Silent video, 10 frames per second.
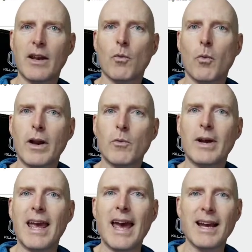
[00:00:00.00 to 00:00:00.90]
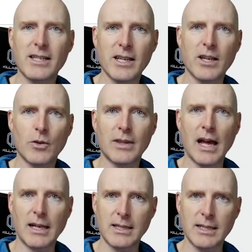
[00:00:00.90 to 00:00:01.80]
when we execute that
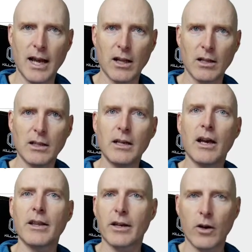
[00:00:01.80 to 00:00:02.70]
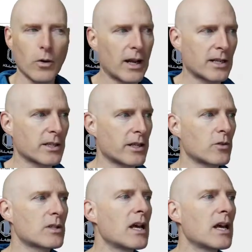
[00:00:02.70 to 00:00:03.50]
cell and the code executes,